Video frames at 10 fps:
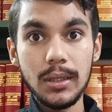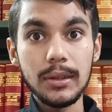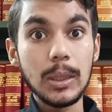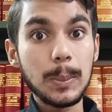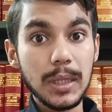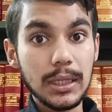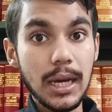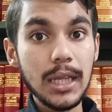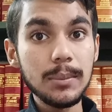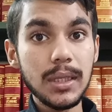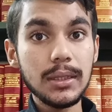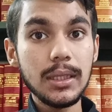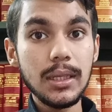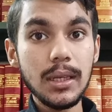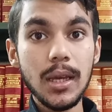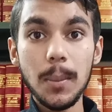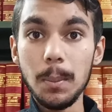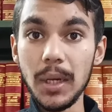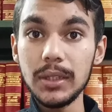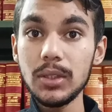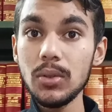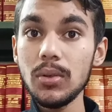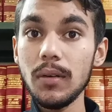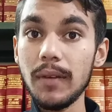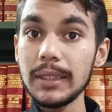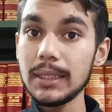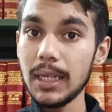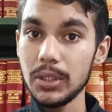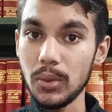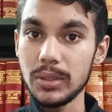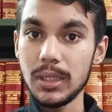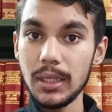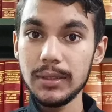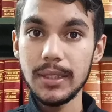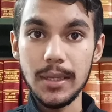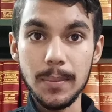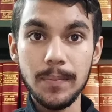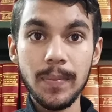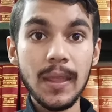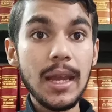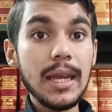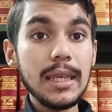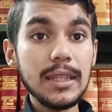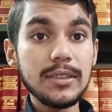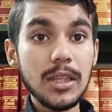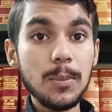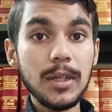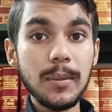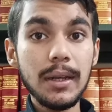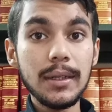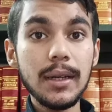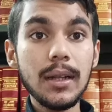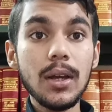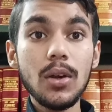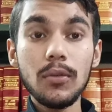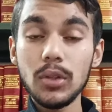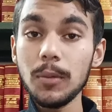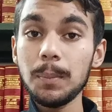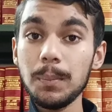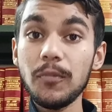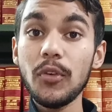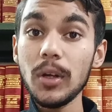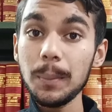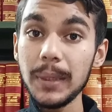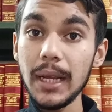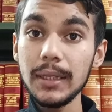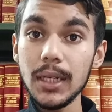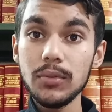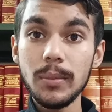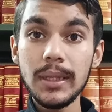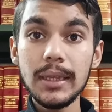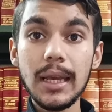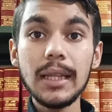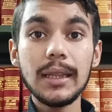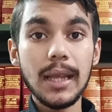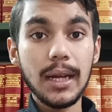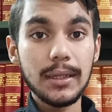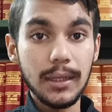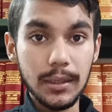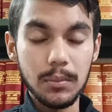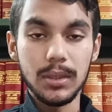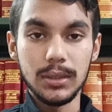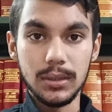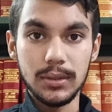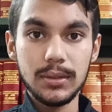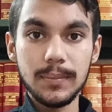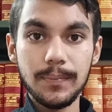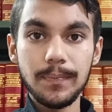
The Pradhan Mantri Matru Vandana Yojana scheme is implemented for, for pregnant women and lactating mothers.